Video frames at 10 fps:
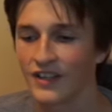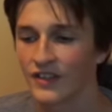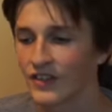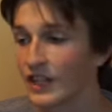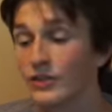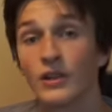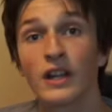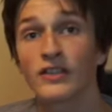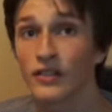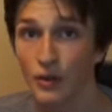They do
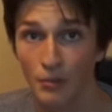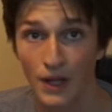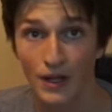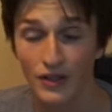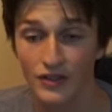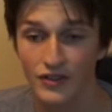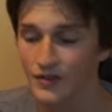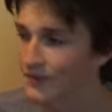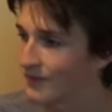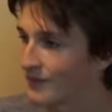not sell bells
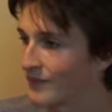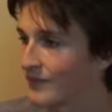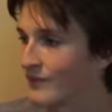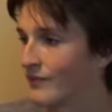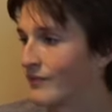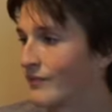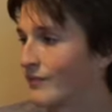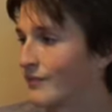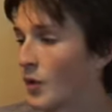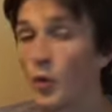
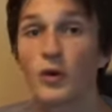or